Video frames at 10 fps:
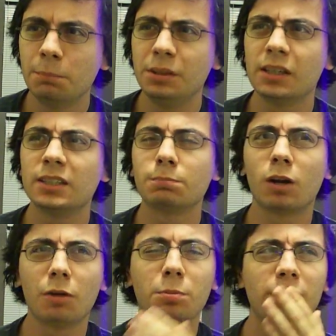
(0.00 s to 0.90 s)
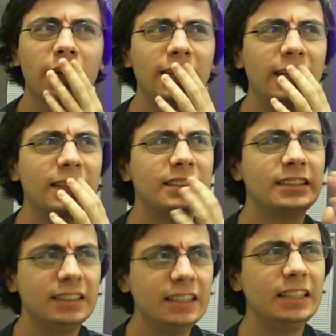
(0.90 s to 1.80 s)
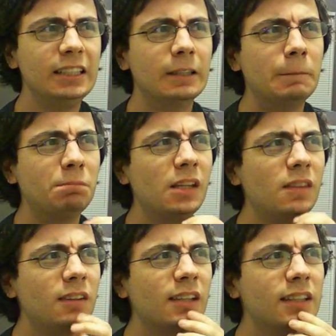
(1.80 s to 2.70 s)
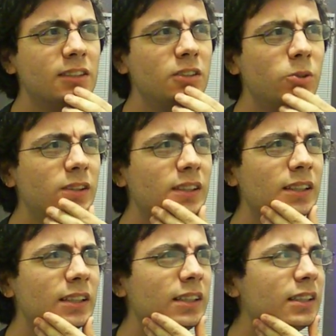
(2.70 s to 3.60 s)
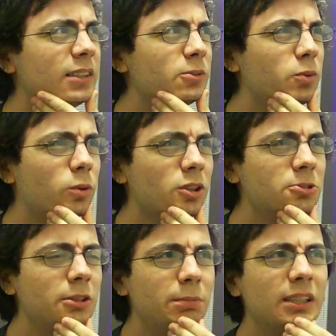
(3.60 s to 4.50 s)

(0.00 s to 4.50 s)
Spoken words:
because probably I can't see anything that has to do with Wall Street,